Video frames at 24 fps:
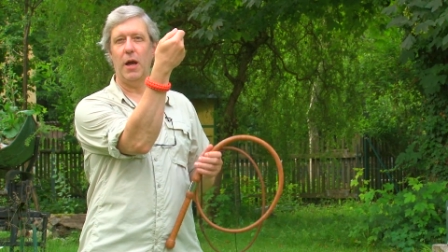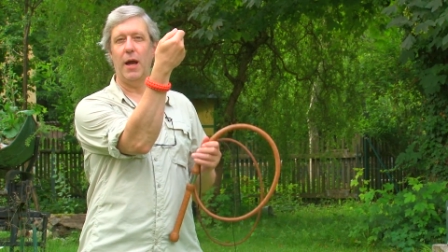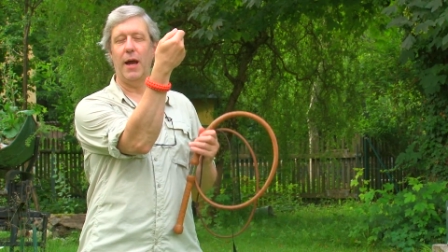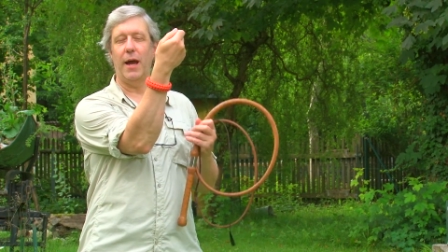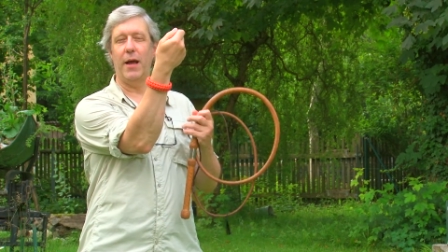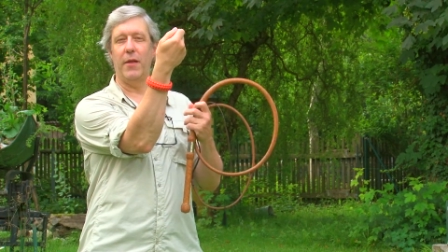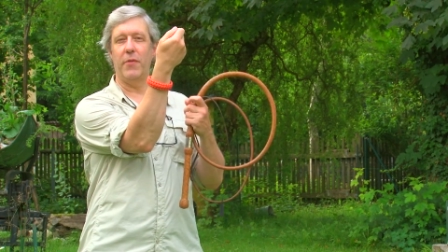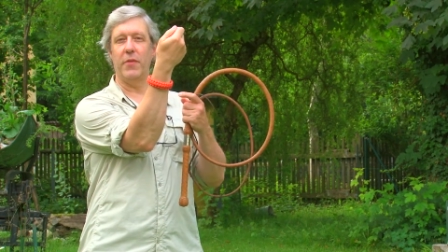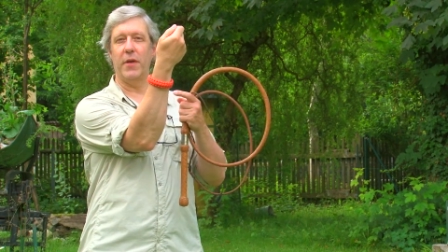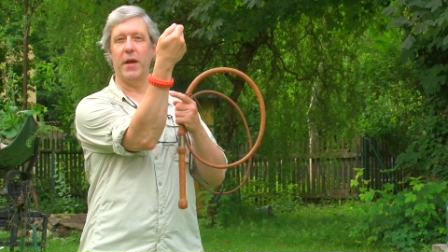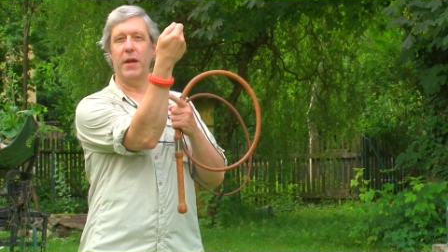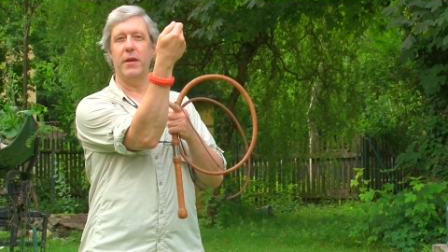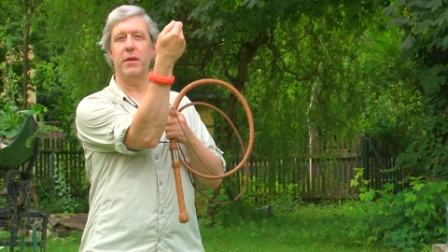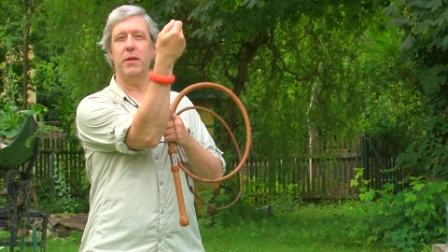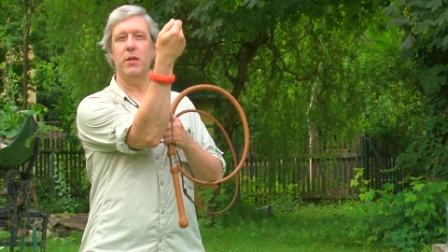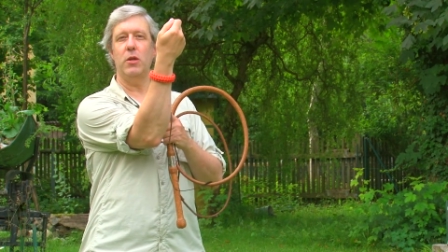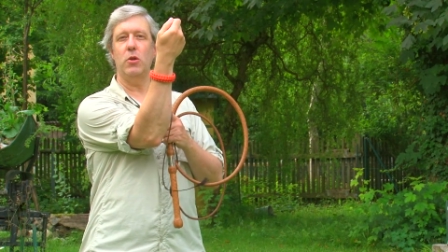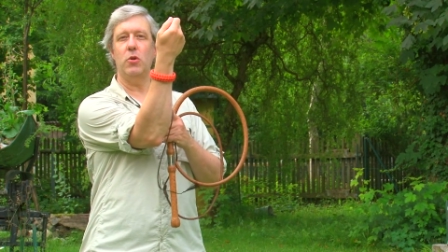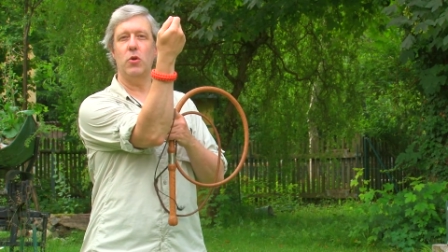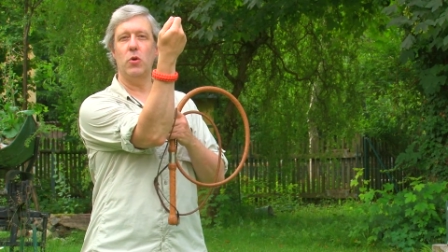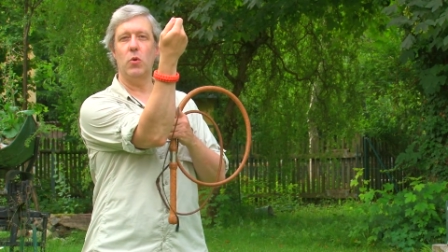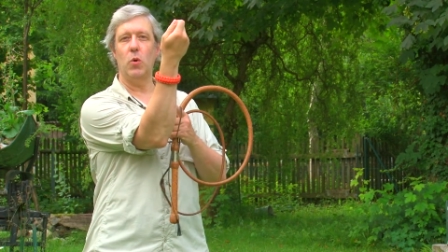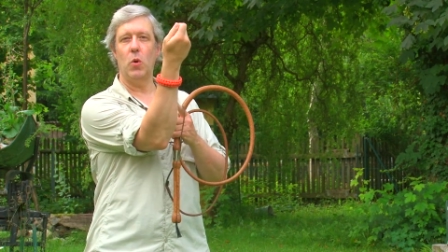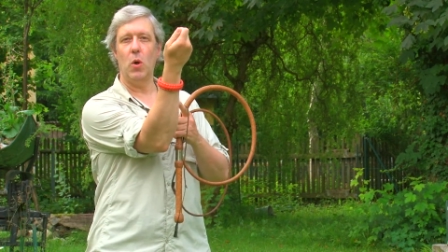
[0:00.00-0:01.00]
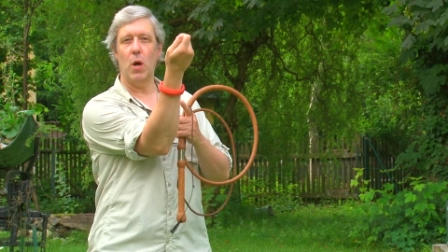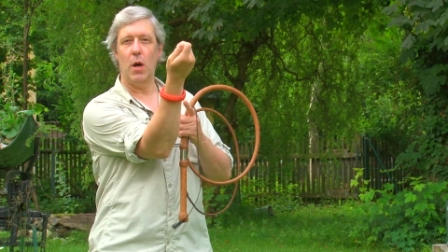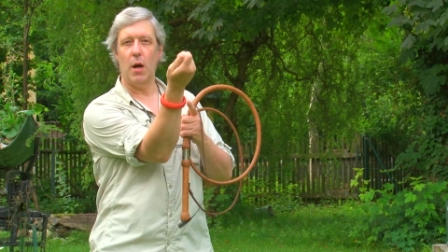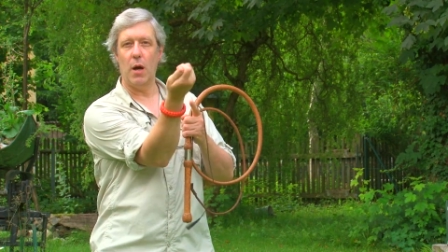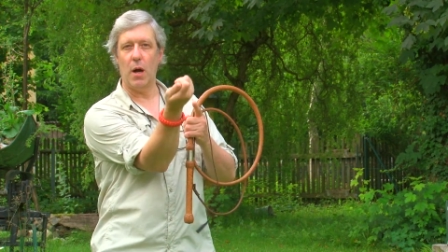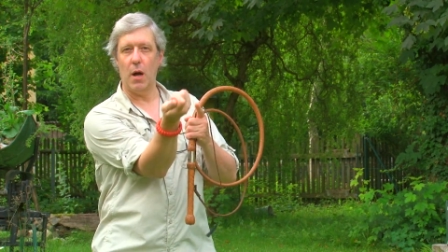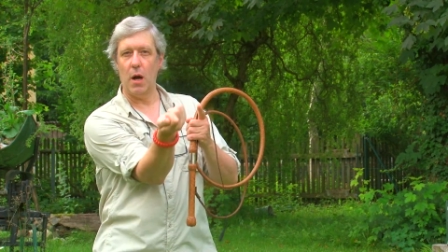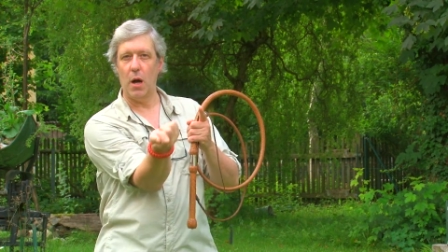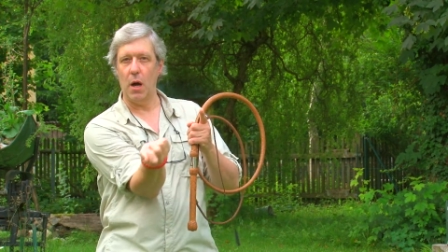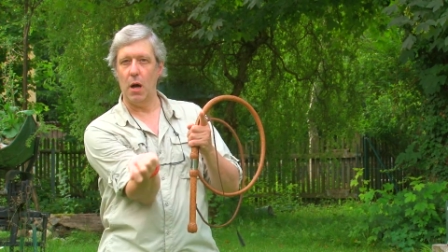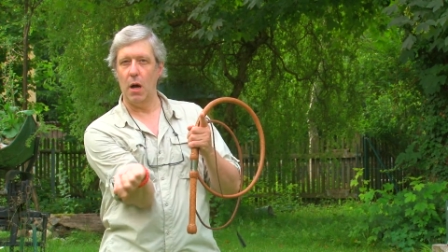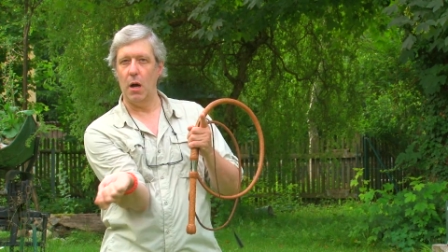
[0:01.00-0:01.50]
and then you do
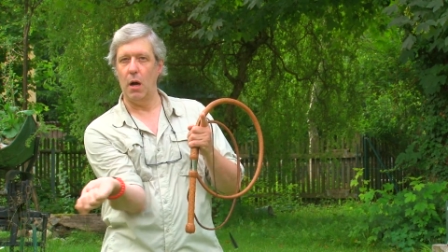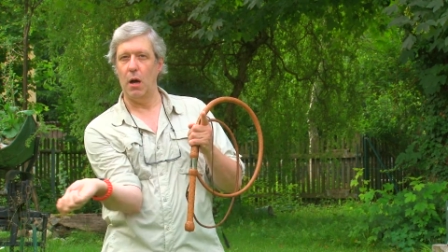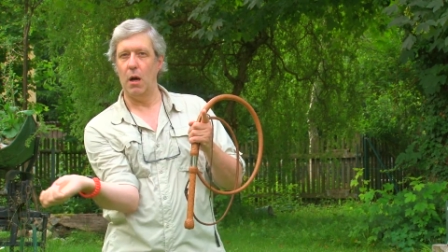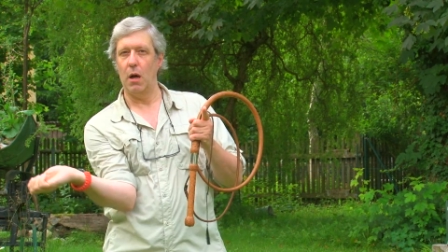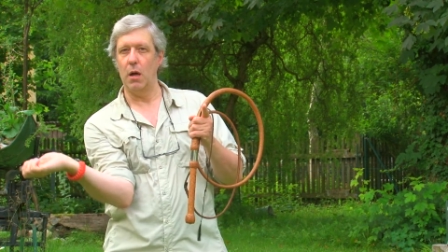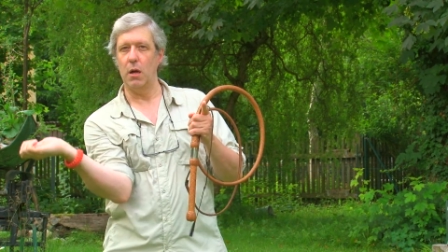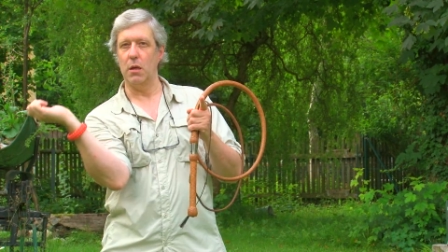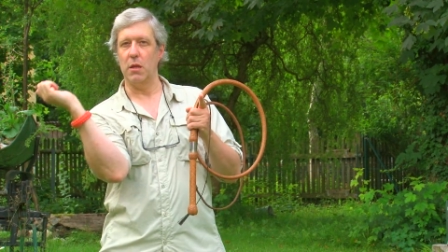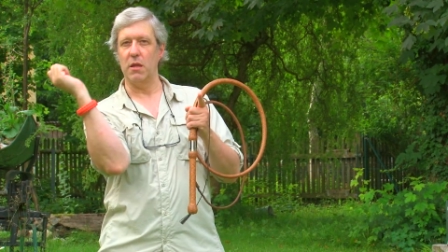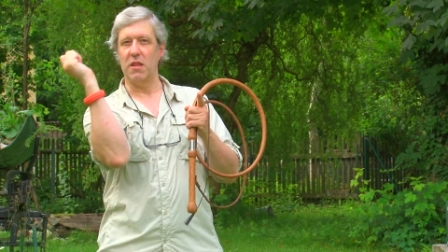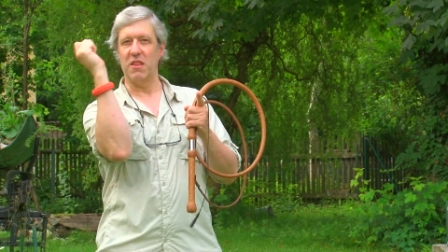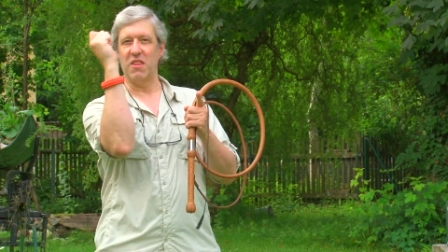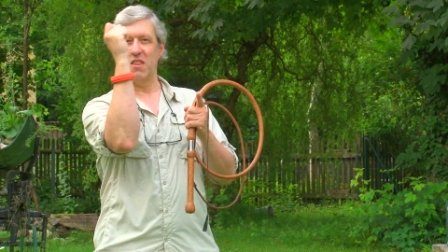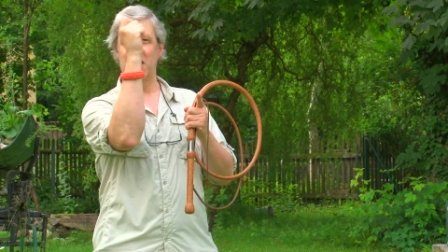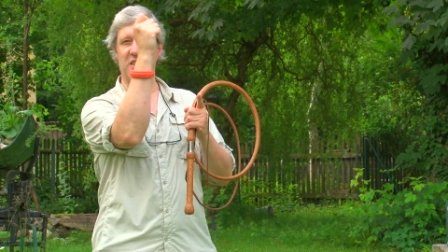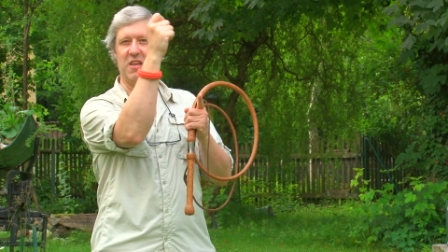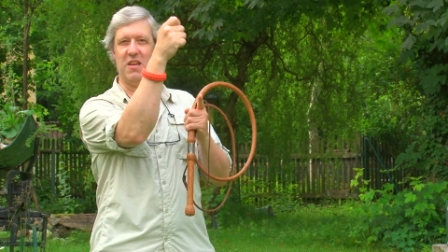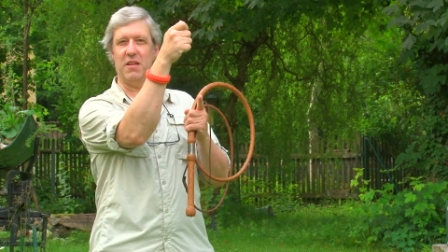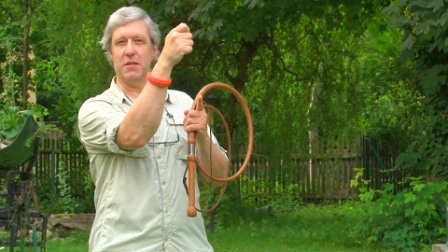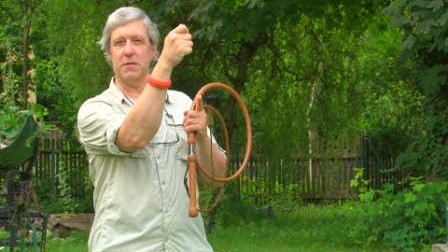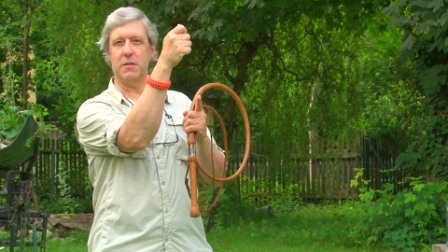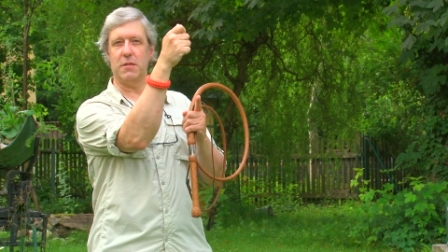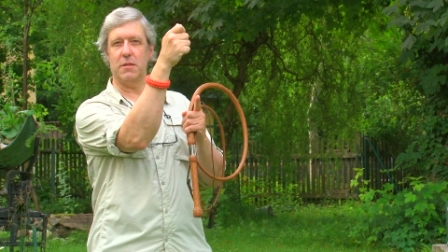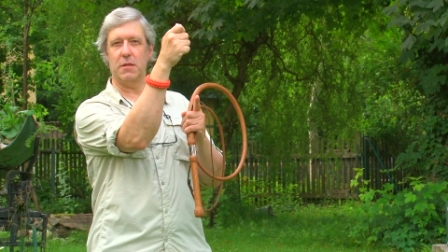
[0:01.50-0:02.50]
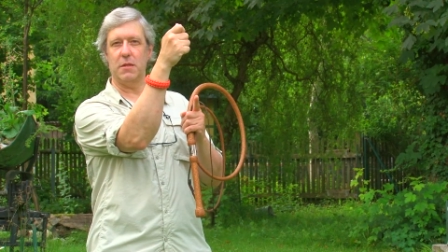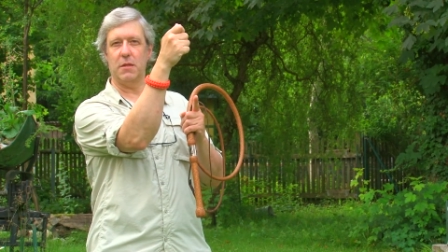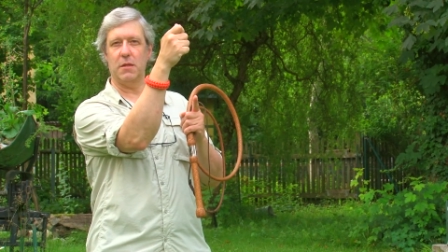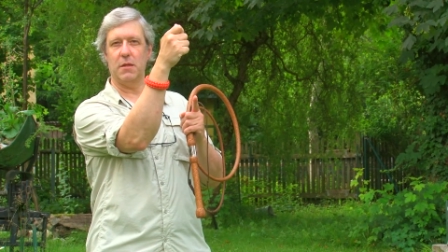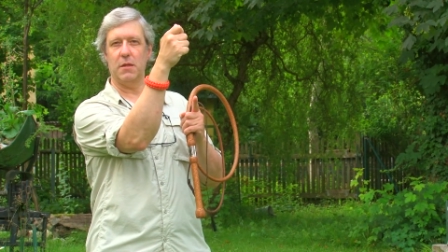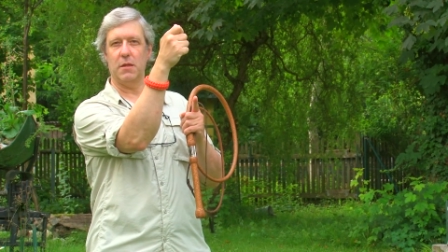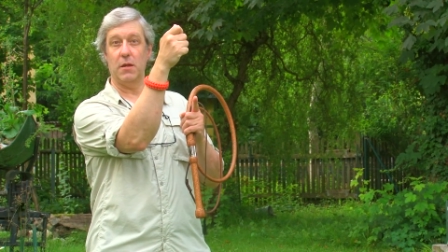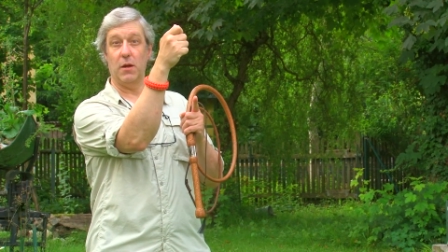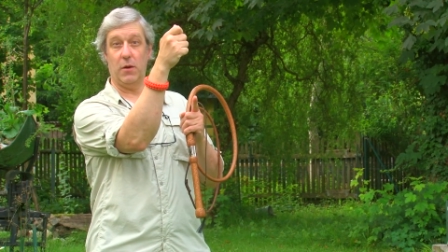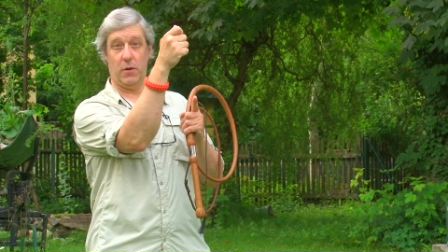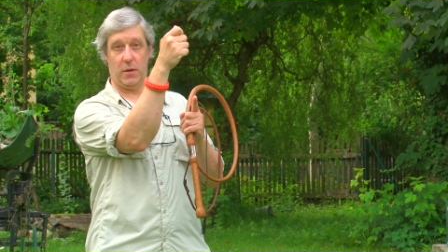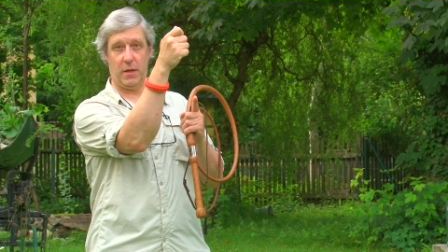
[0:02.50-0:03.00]
this,
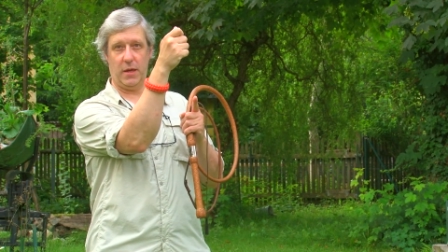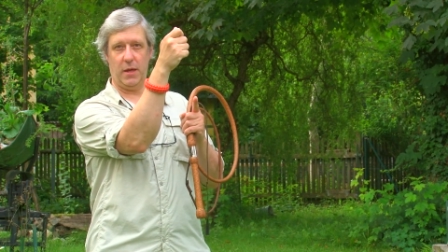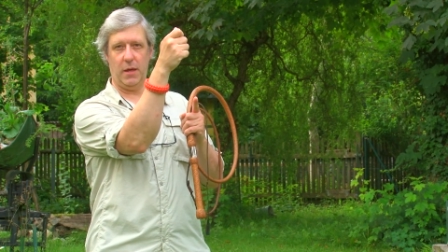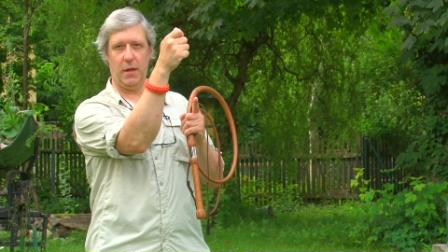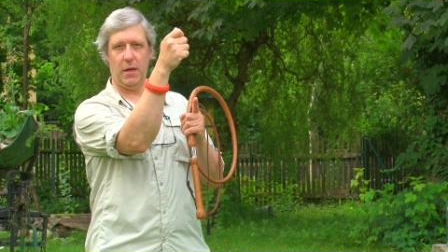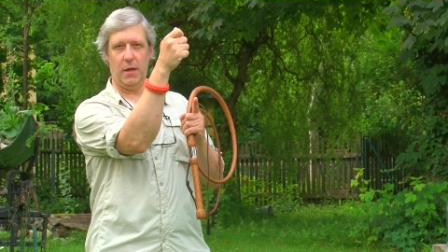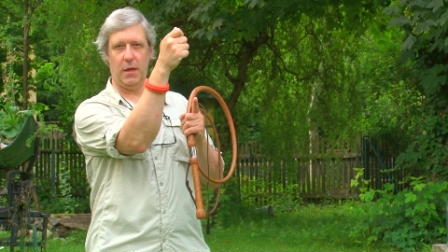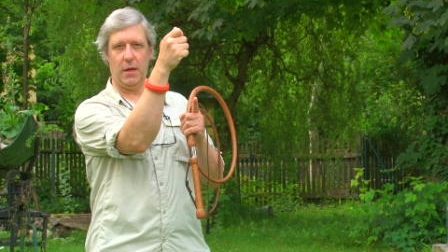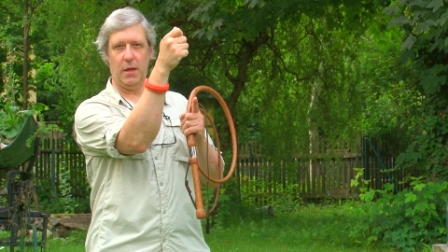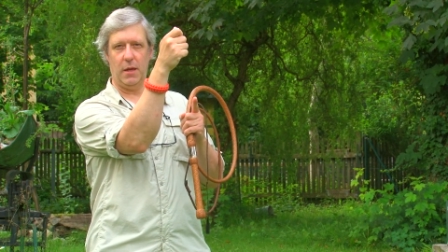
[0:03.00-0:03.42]
okay?